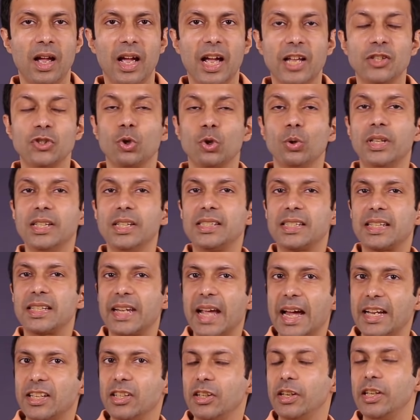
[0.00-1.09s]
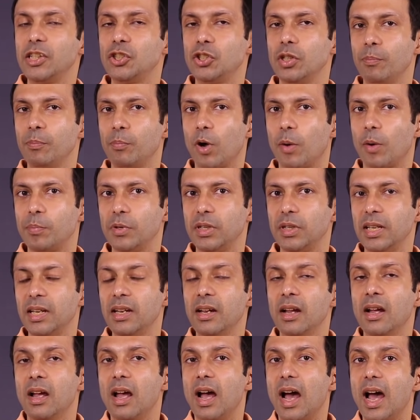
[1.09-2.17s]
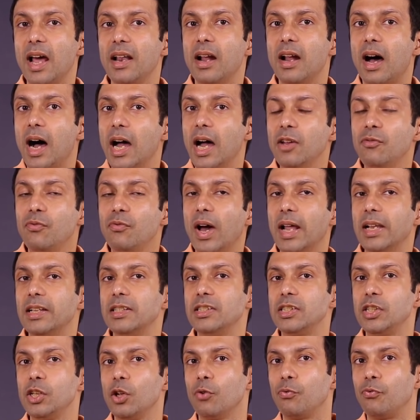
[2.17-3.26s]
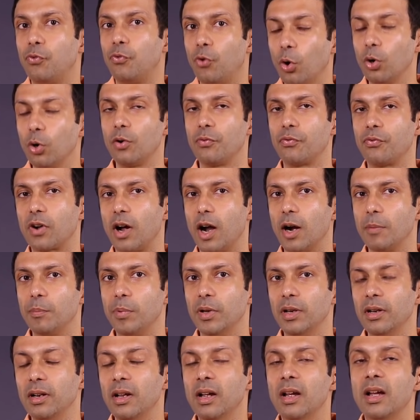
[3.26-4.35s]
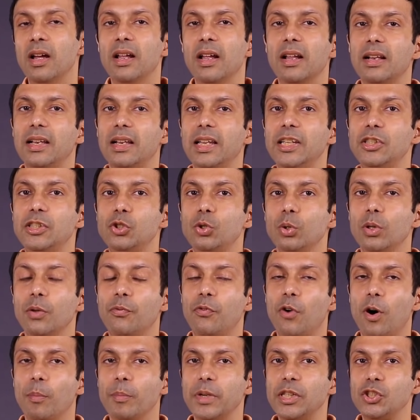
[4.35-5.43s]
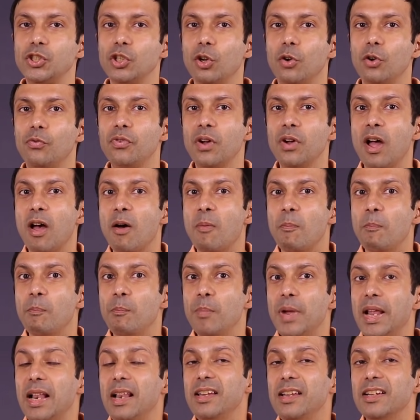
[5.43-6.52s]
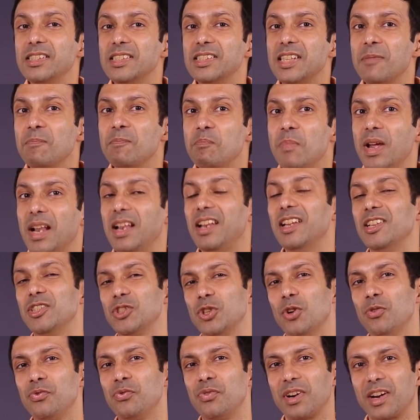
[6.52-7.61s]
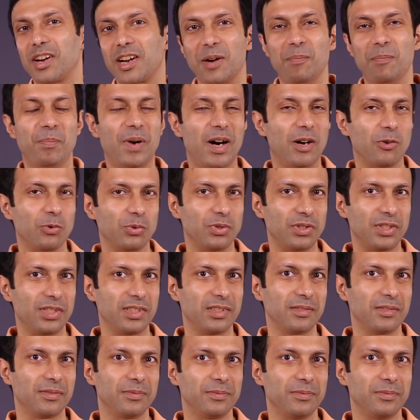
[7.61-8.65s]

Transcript: And so this catenation property and high valency of 4 of carbon leads to the formation of millions and millions of compounds.